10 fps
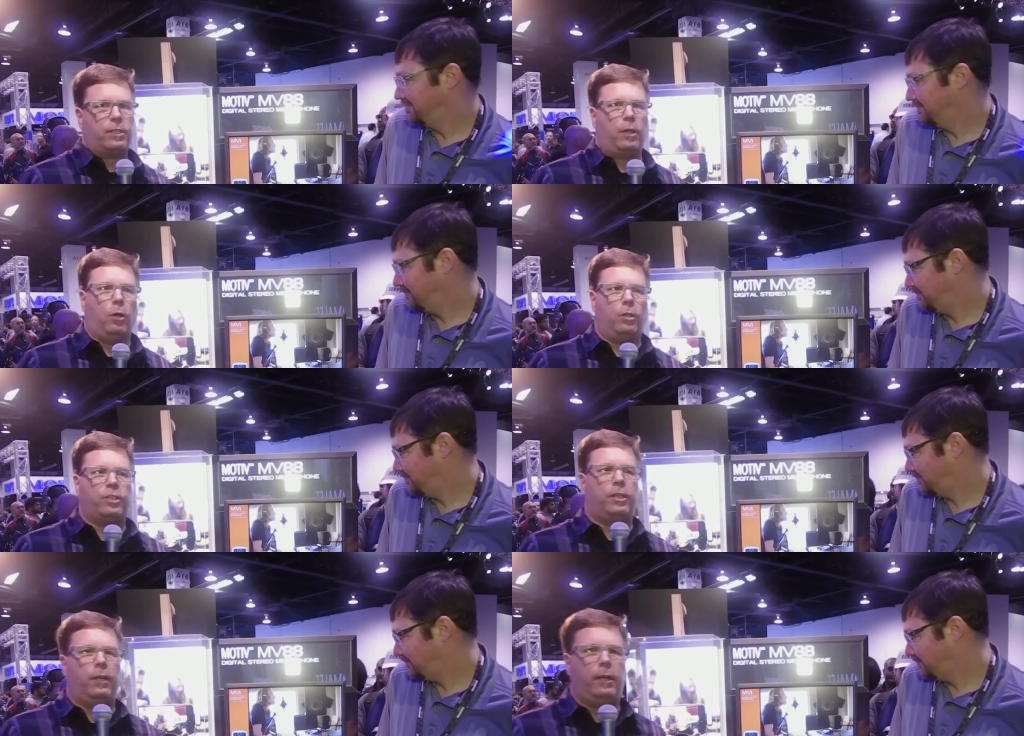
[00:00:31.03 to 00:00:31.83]
Speaker 1: is a whole
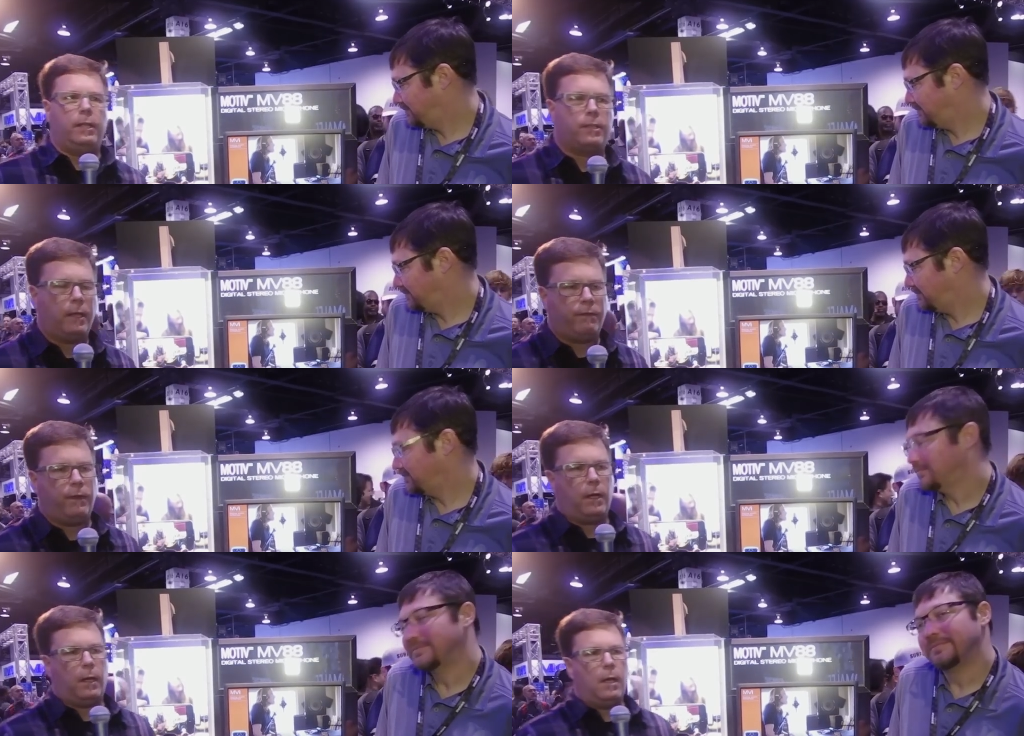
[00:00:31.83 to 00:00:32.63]
series of
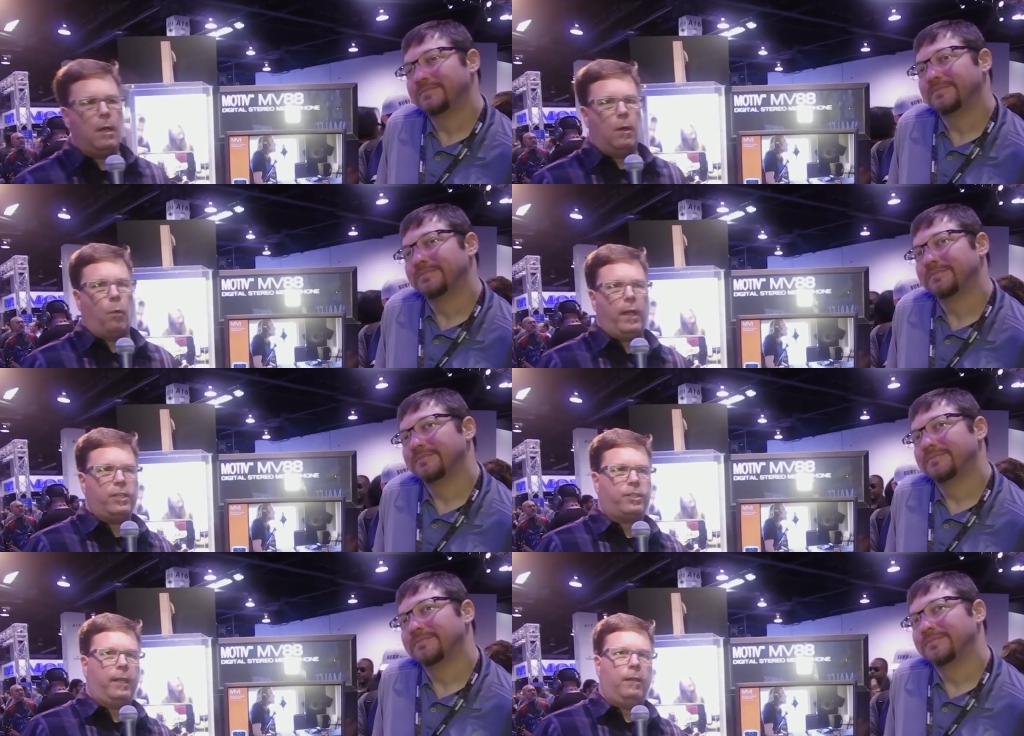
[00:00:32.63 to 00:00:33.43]
uh,
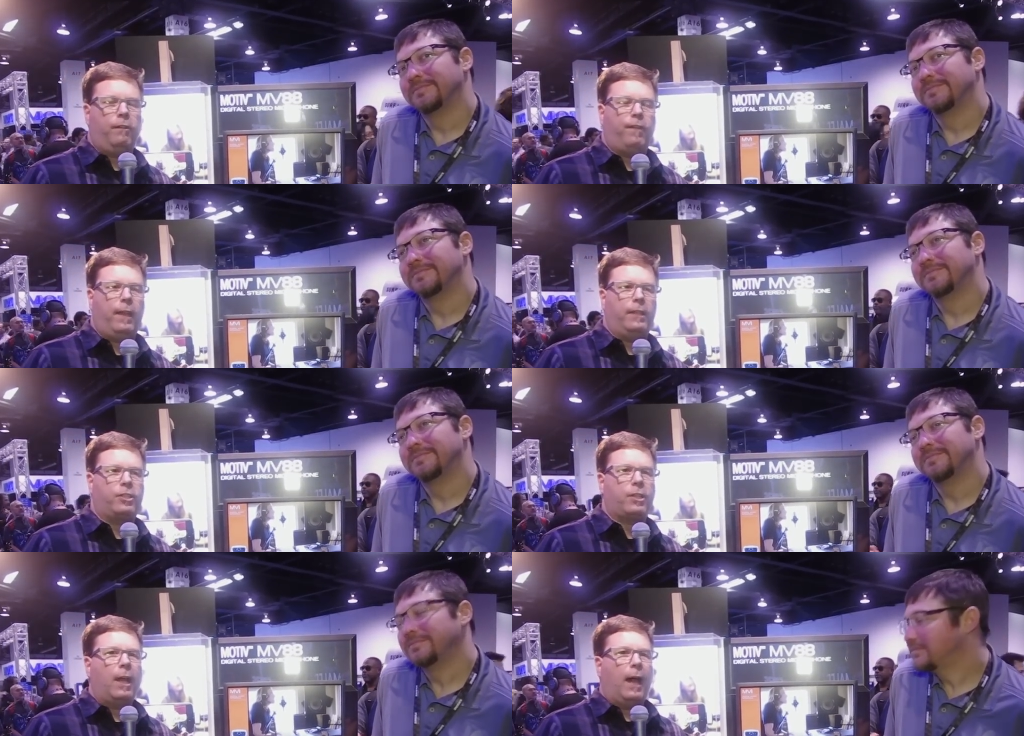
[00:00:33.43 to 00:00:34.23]
waist
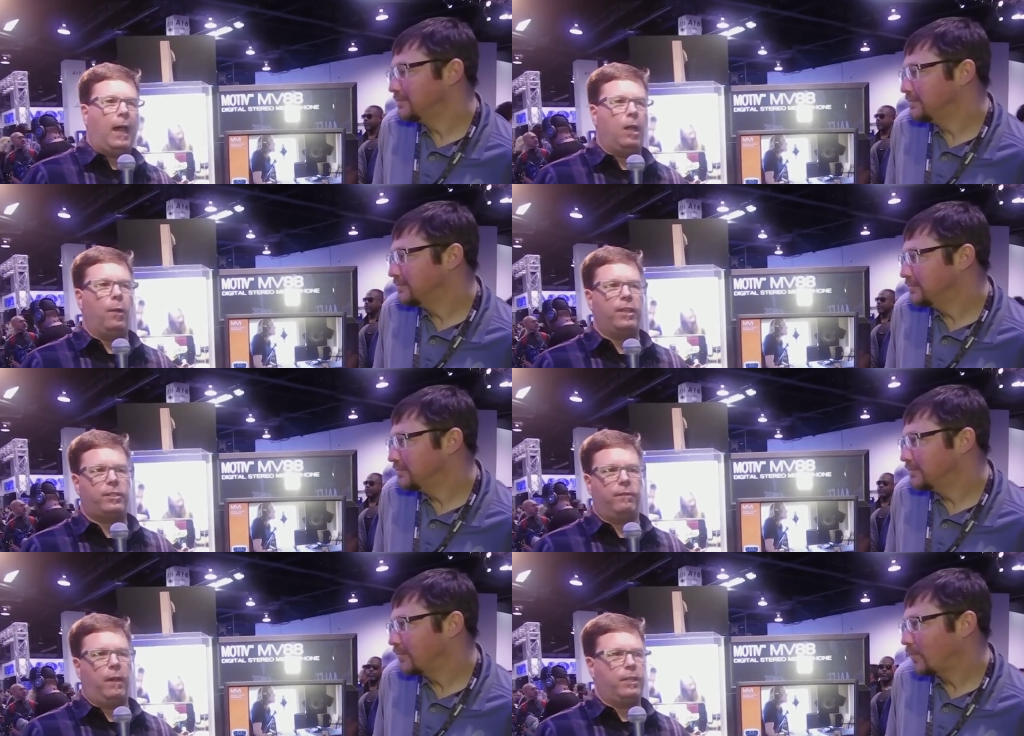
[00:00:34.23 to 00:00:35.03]
interface iOS
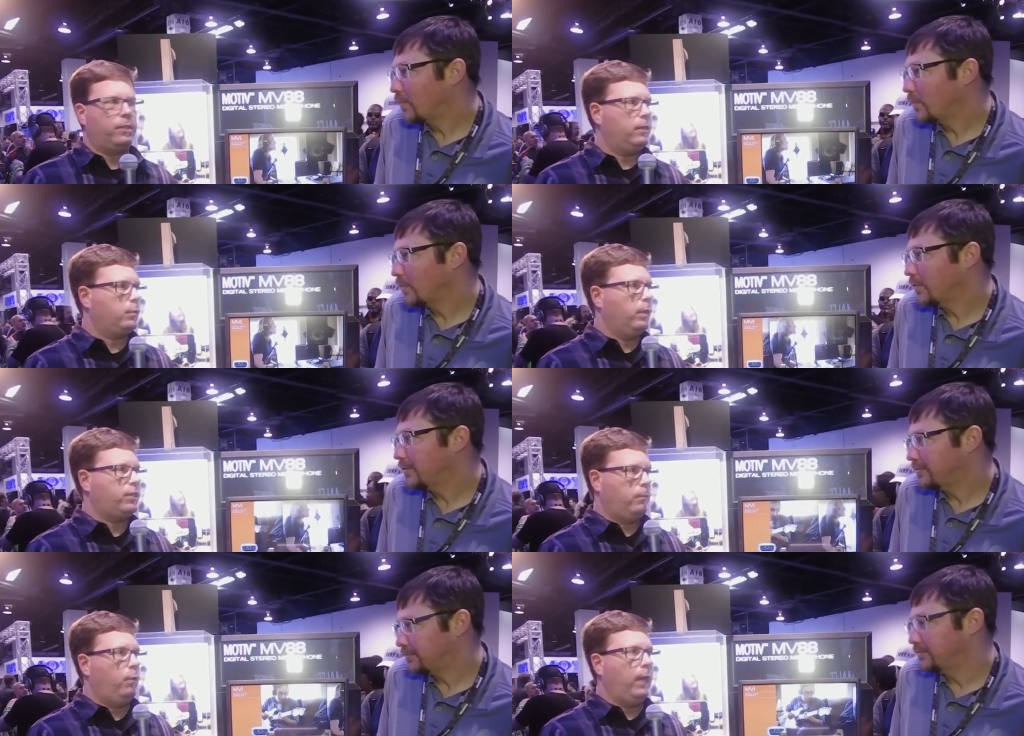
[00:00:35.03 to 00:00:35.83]
devices with
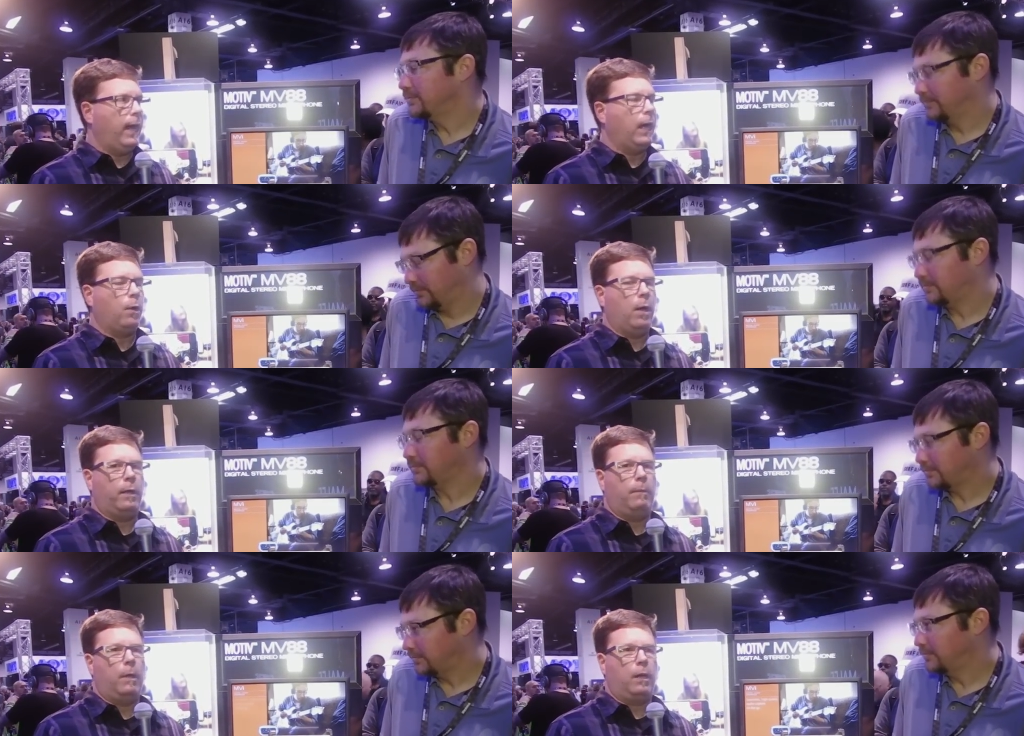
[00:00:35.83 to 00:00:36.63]
some really high
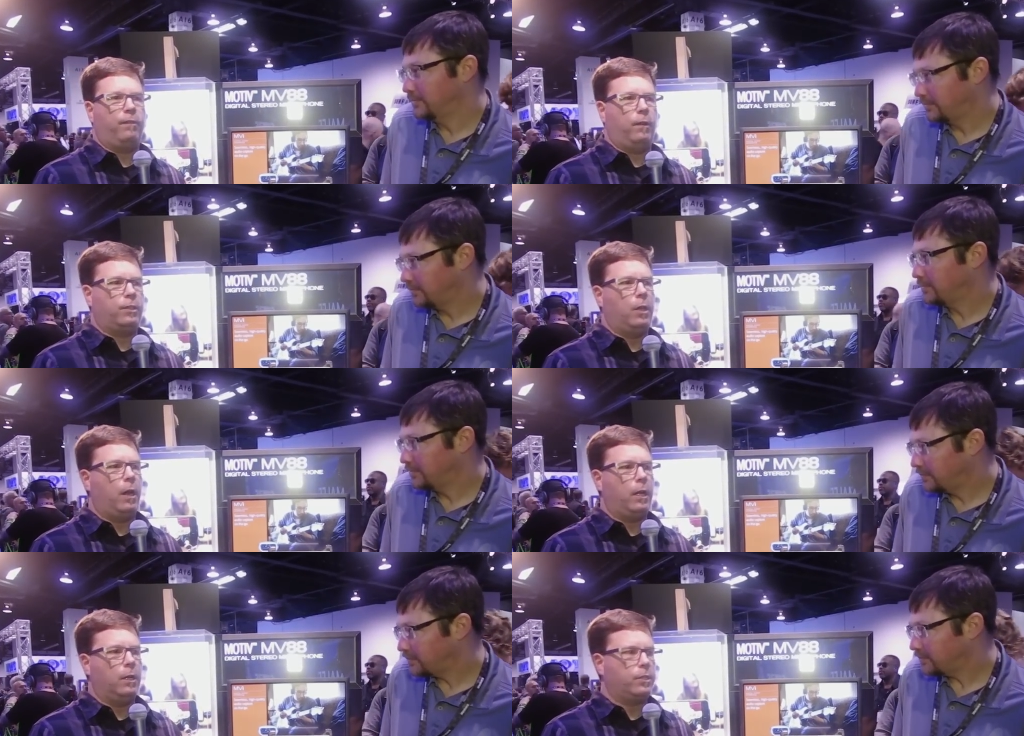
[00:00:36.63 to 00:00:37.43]
quality microphones and
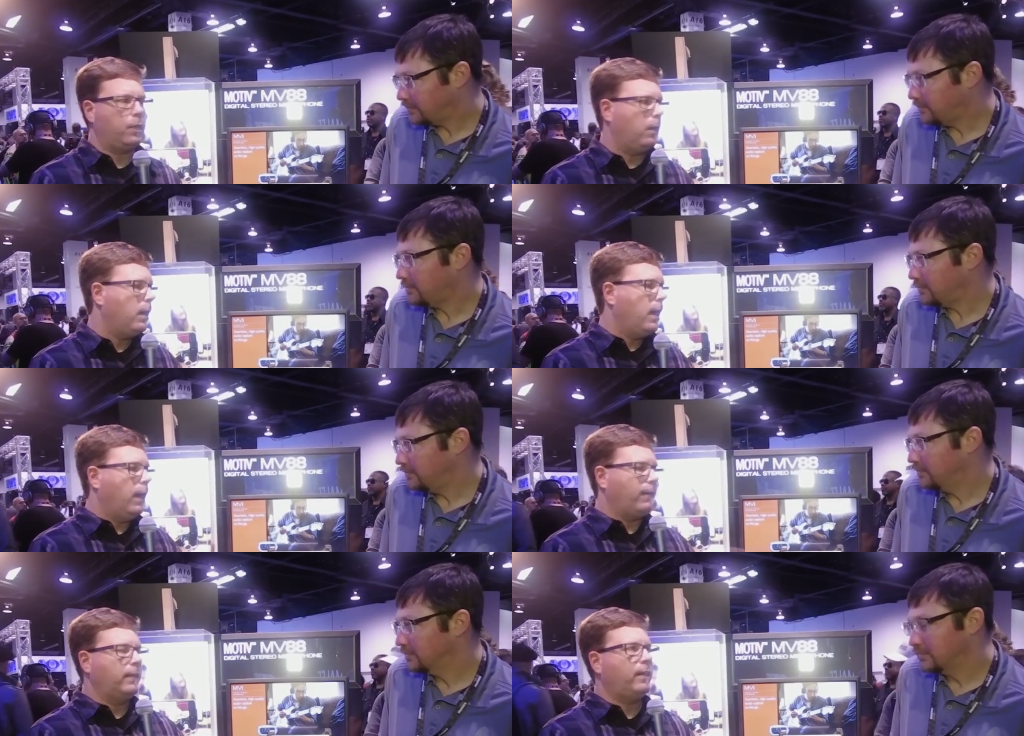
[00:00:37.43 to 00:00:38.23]
audio. So
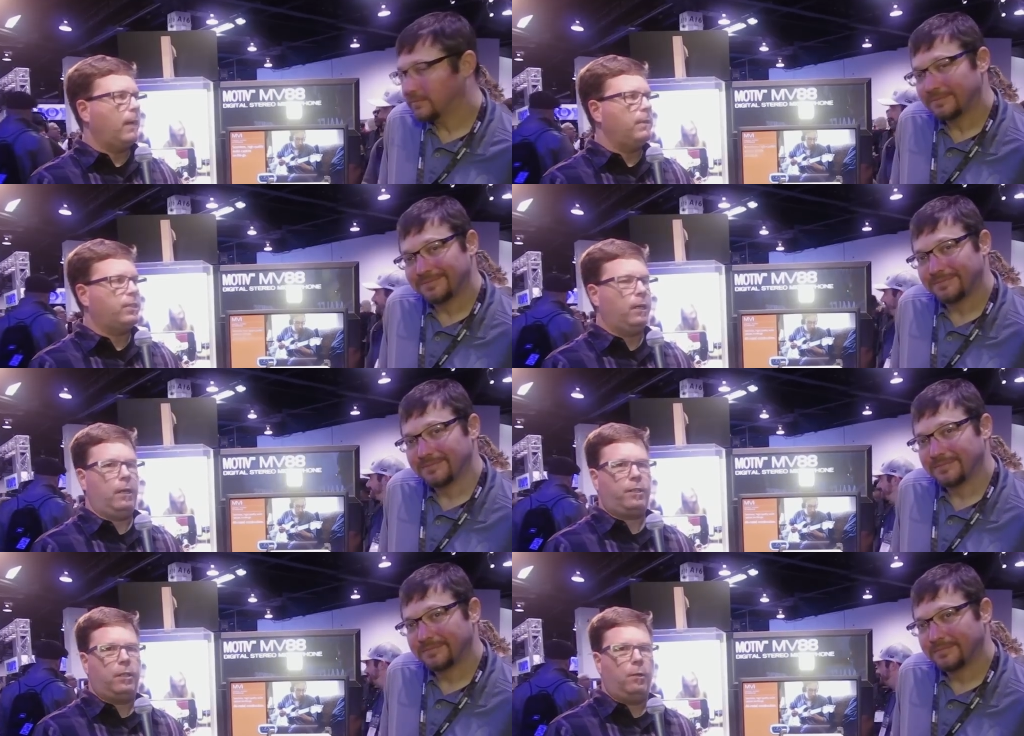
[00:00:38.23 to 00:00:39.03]
we've got Thomas
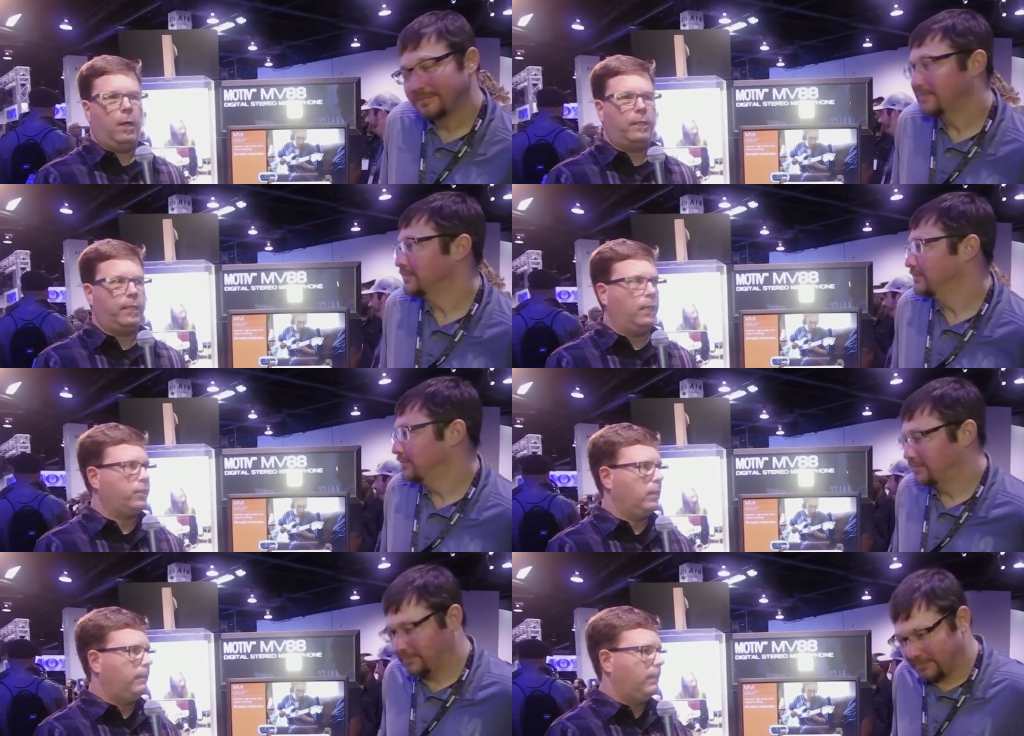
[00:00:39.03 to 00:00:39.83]
here to uh, tell
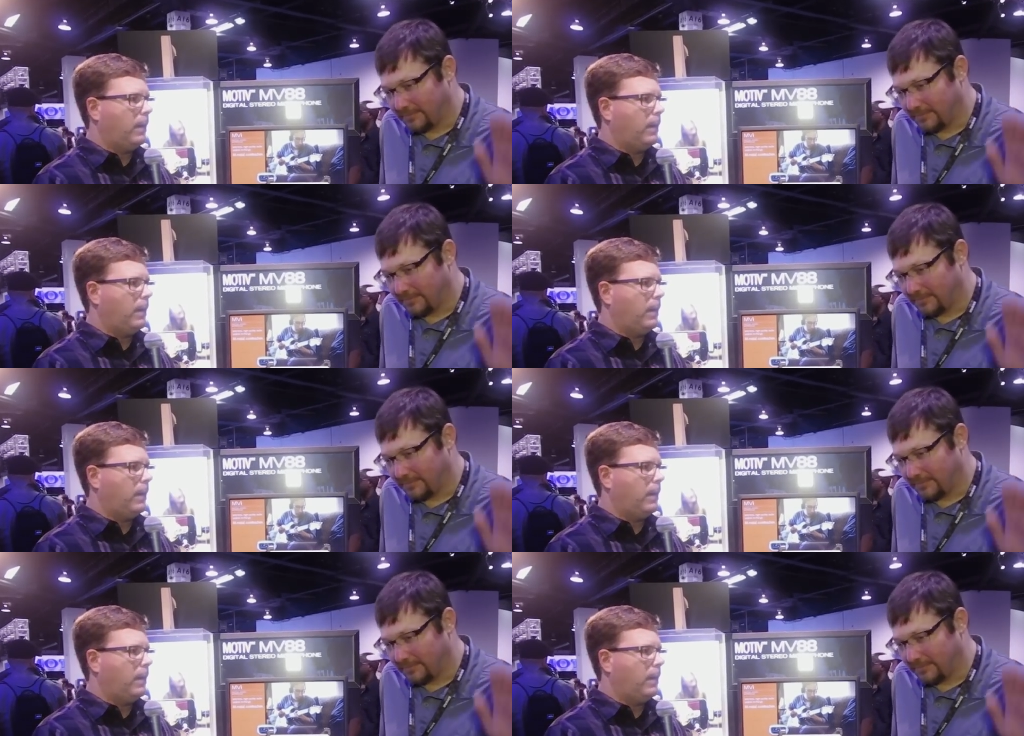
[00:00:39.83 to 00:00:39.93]
us a little bit